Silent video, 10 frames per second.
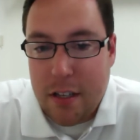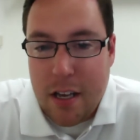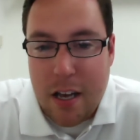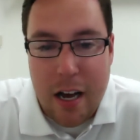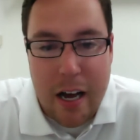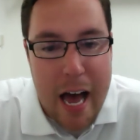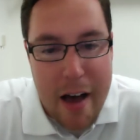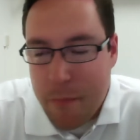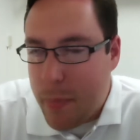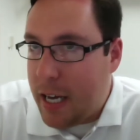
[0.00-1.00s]

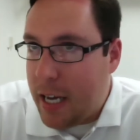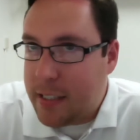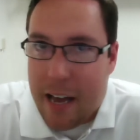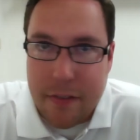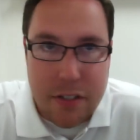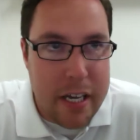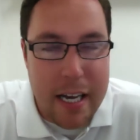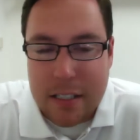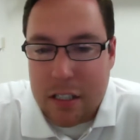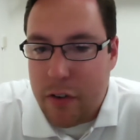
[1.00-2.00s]
FBS,
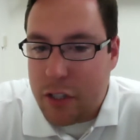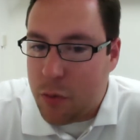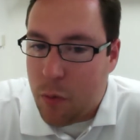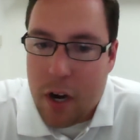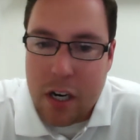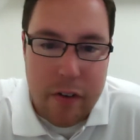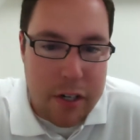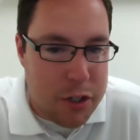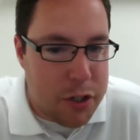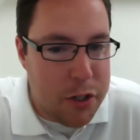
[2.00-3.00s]
FCS, Division I,
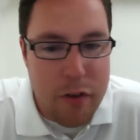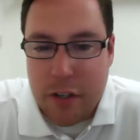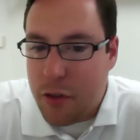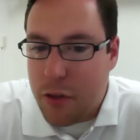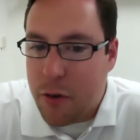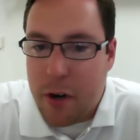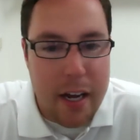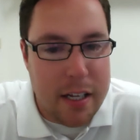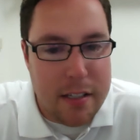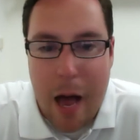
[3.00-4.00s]
Division II, Division III.
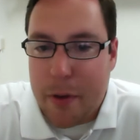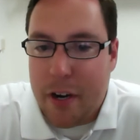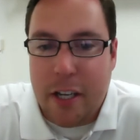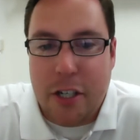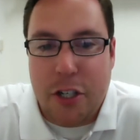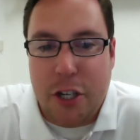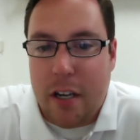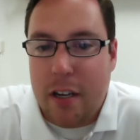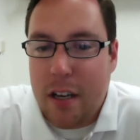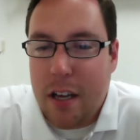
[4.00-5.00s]
It's happening in
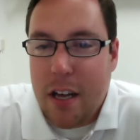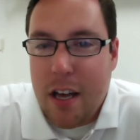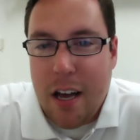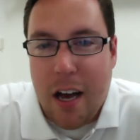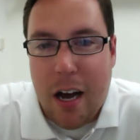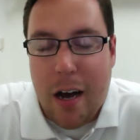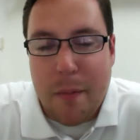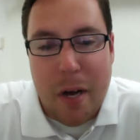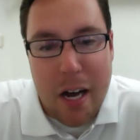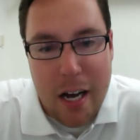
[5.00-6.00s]
Cheney.
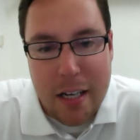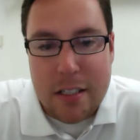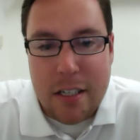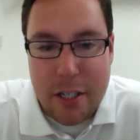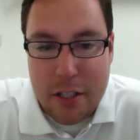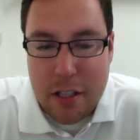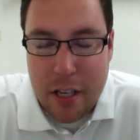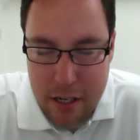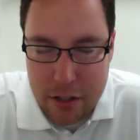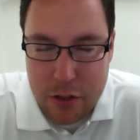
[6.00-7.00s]
The
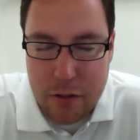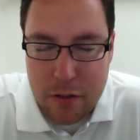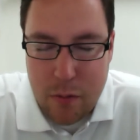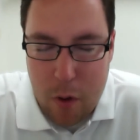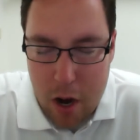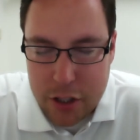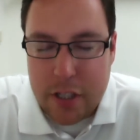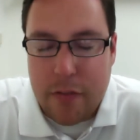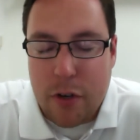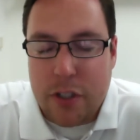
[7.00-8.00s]
Eastern
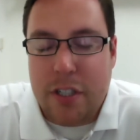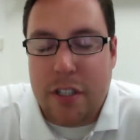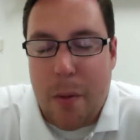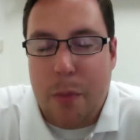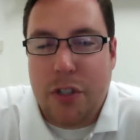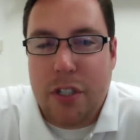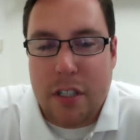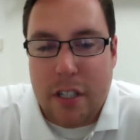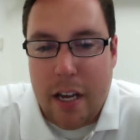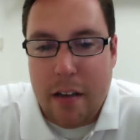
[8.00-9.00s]
Washington versus Sam Houston
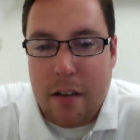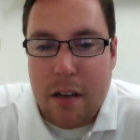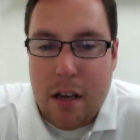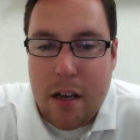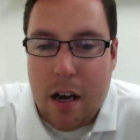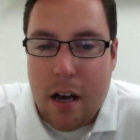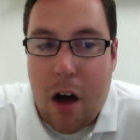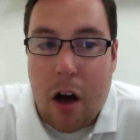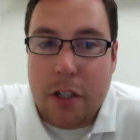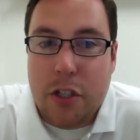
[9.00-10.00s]
State,
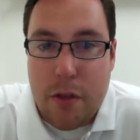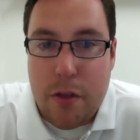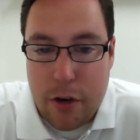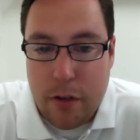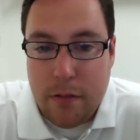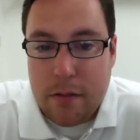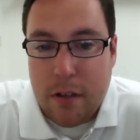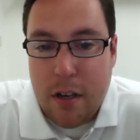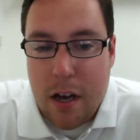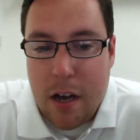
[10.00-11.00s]
August 23rd.
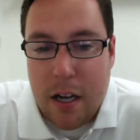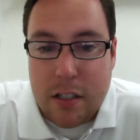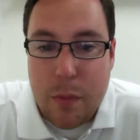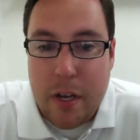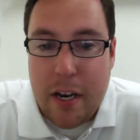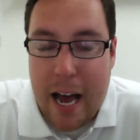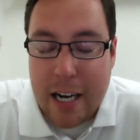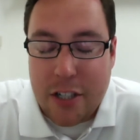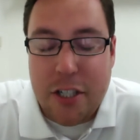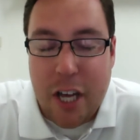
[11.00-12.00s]
It's going to be
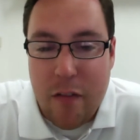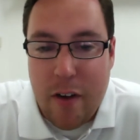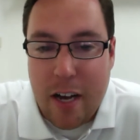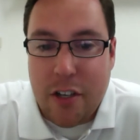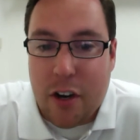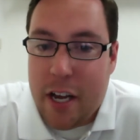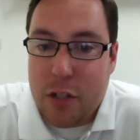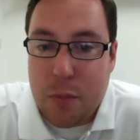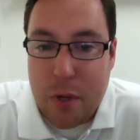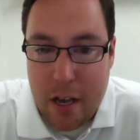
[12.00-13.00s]
nationally televised on
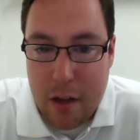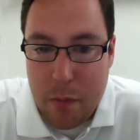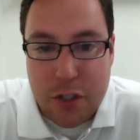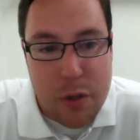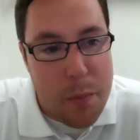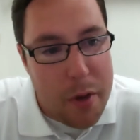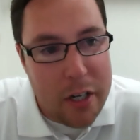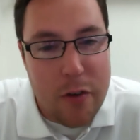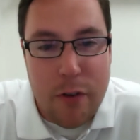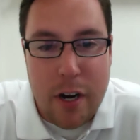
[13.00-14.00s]
ESPN, which is a big
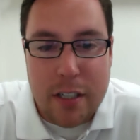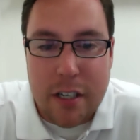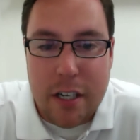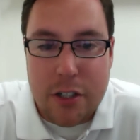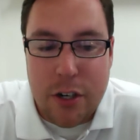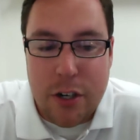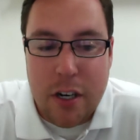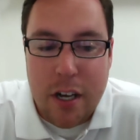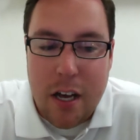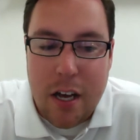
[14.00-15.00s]
deal for us at Eastern.
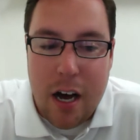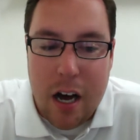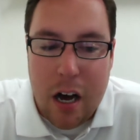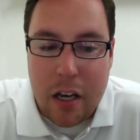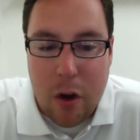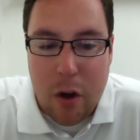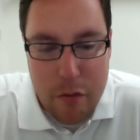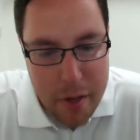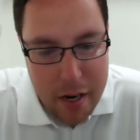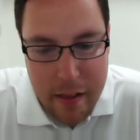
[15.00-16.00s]

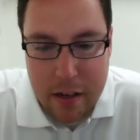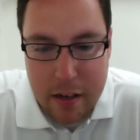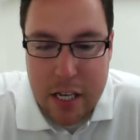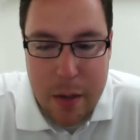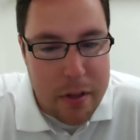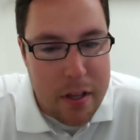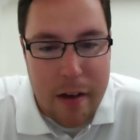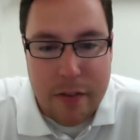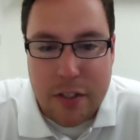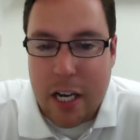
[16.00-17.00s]
We've been deep in the
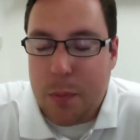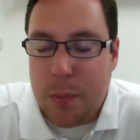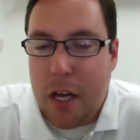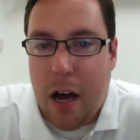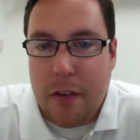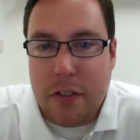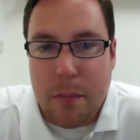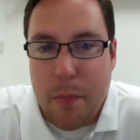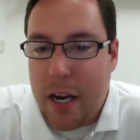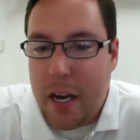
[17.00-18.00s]
FCS playoffs
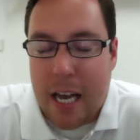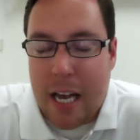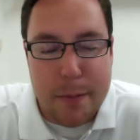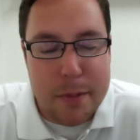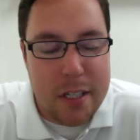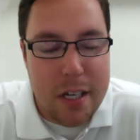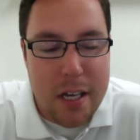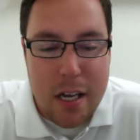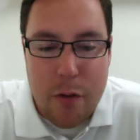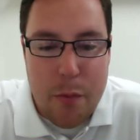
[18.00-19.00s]
many times.
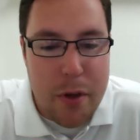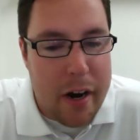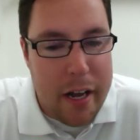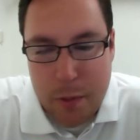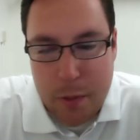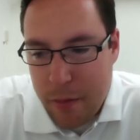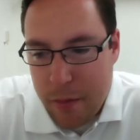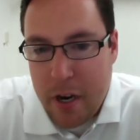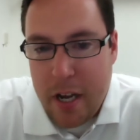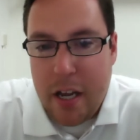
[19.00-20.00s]
We've been on
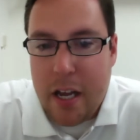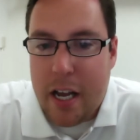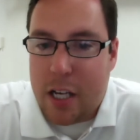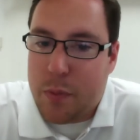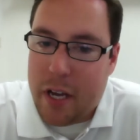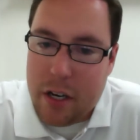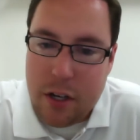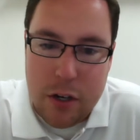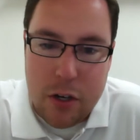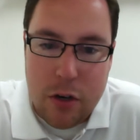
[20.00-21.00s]
ESPN3,
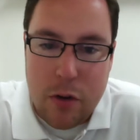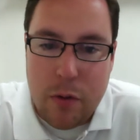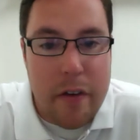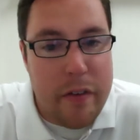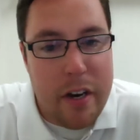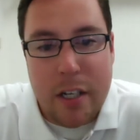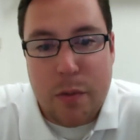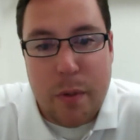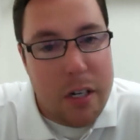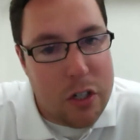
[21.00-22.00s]
ESPNU, even
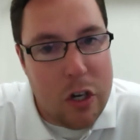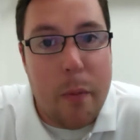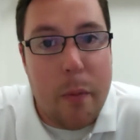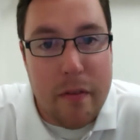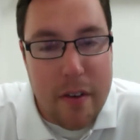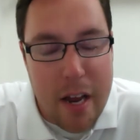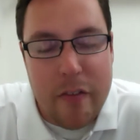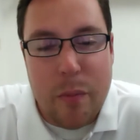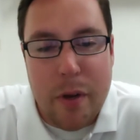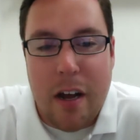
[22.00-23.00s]
ESPN2, but we've
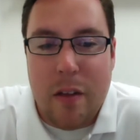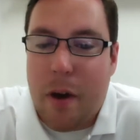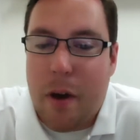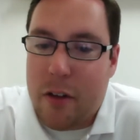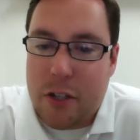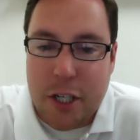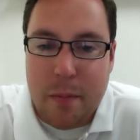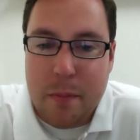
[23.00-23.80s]
never been on the mothership.